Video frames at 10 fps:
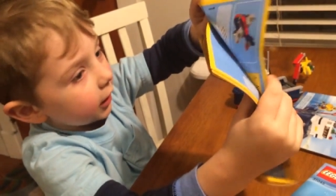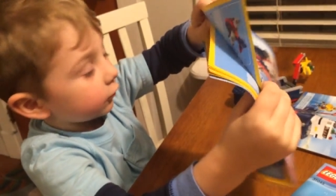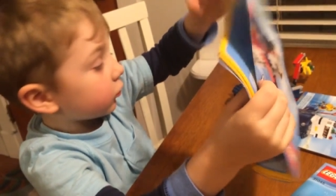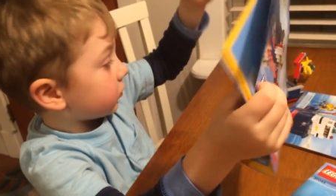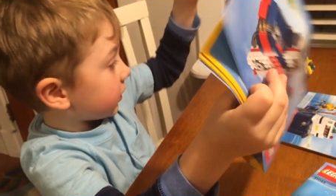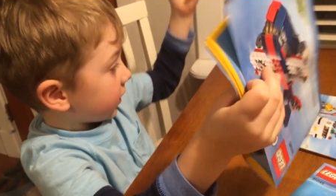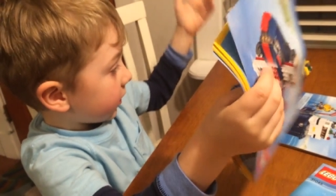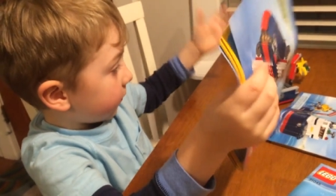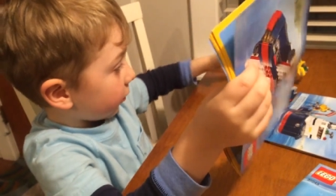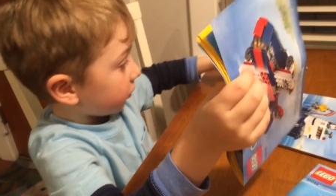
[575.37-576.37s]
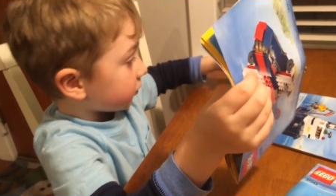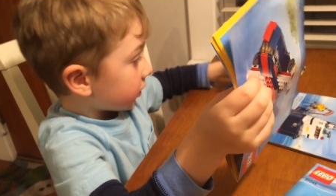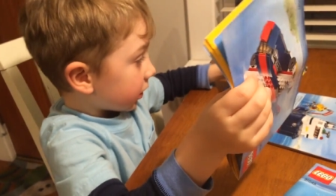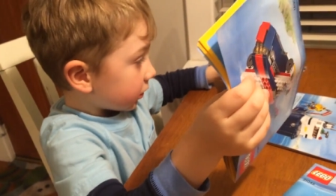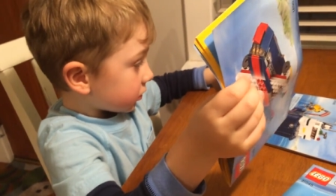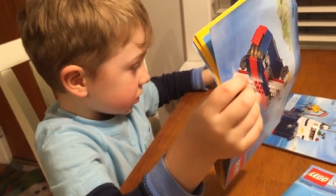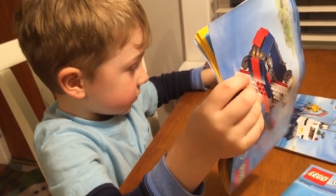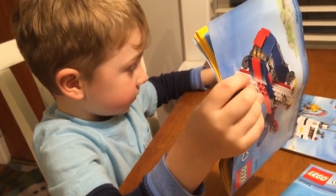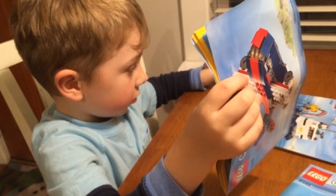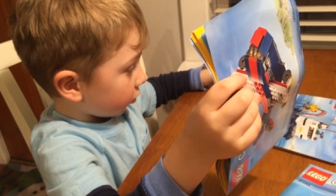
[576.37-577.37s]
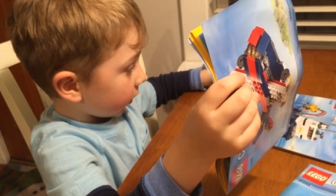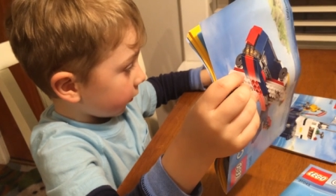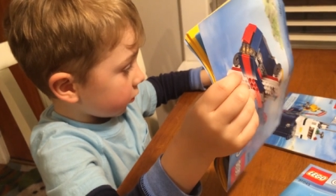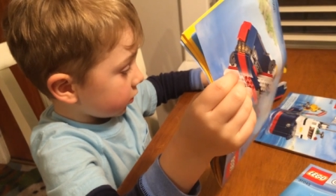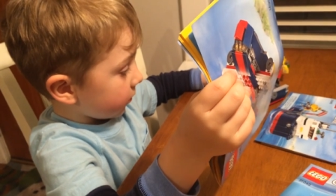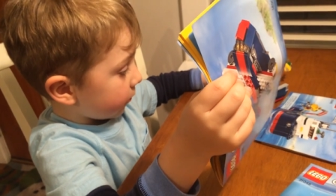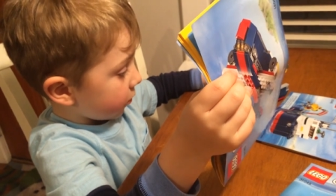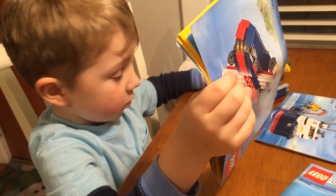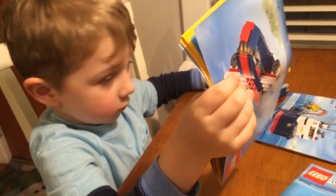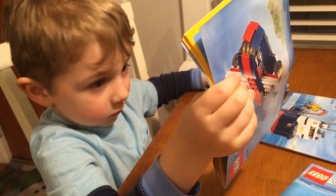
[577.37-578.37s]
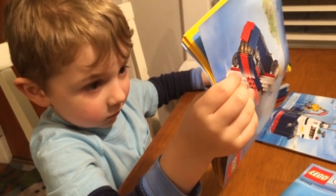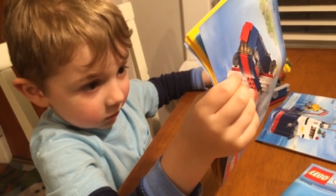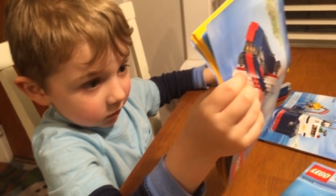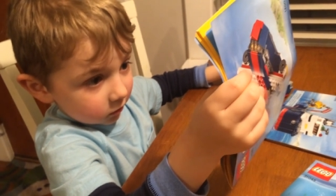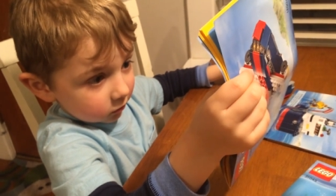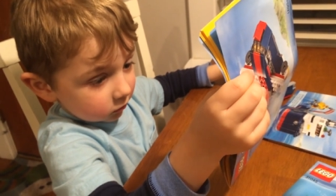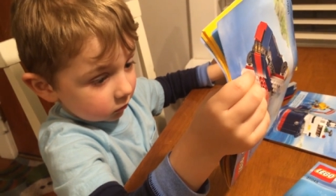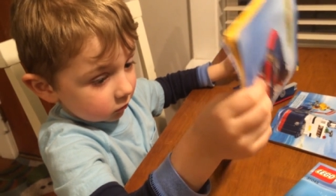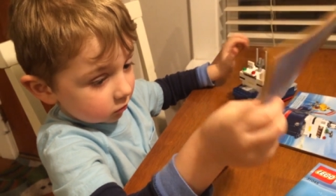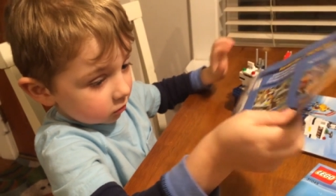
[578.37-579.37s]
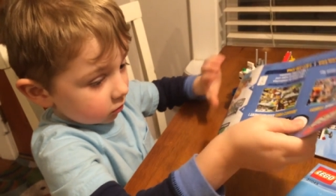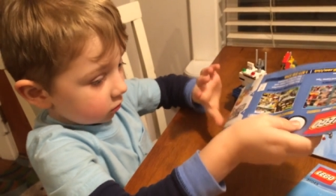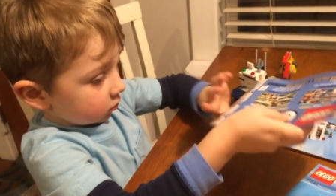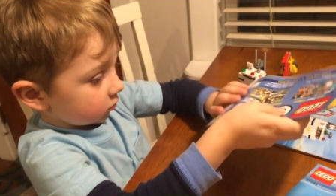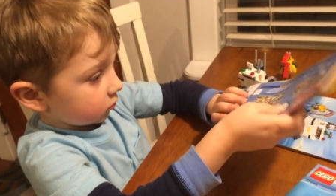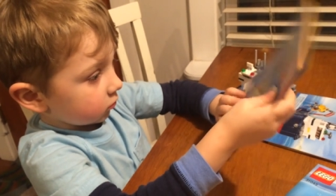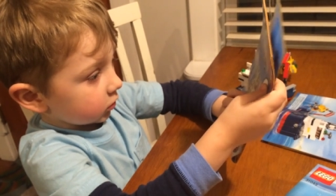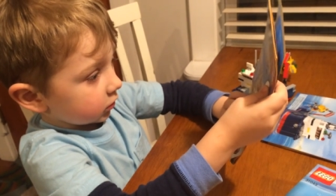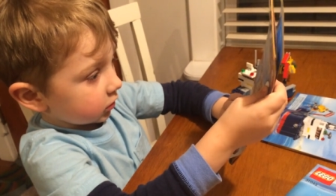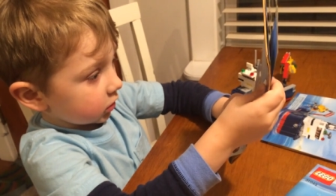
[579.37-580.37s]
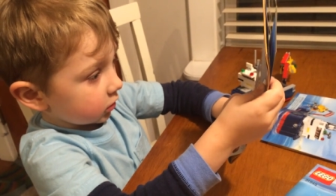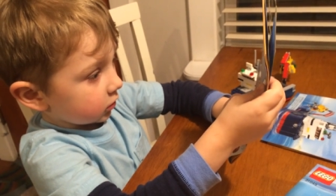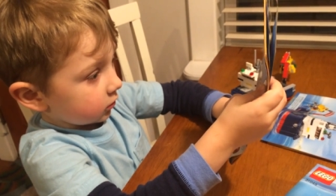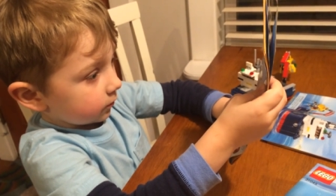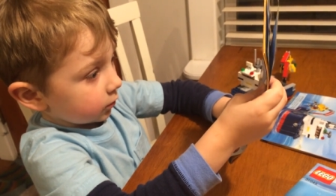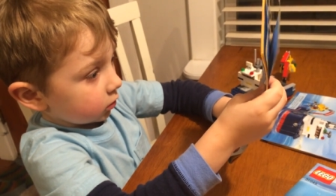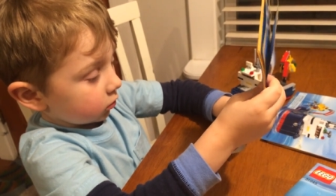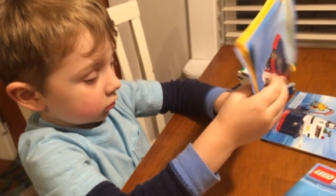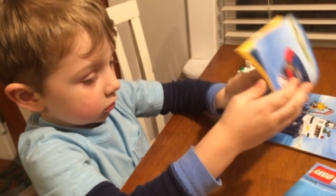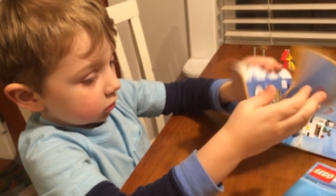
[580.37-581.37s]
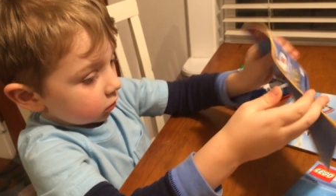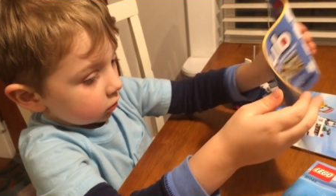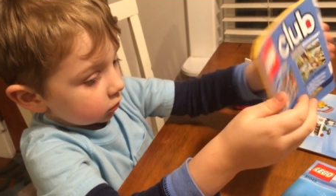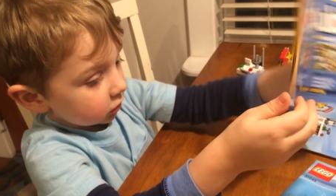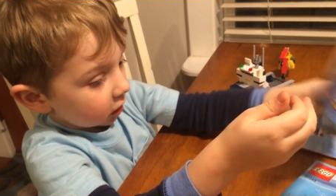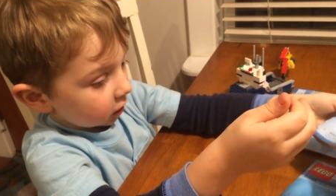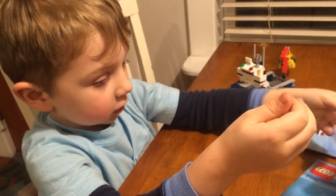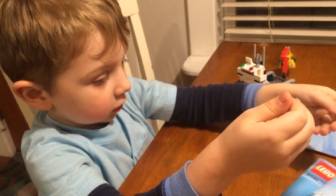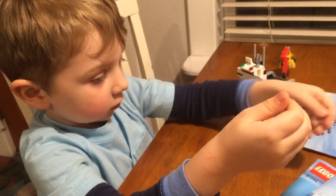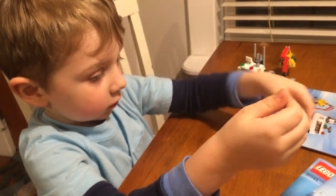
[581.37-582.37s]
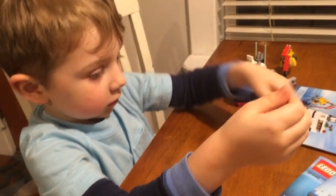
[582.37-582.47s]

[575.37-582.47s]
have to take apart this poor little boat so we can build the other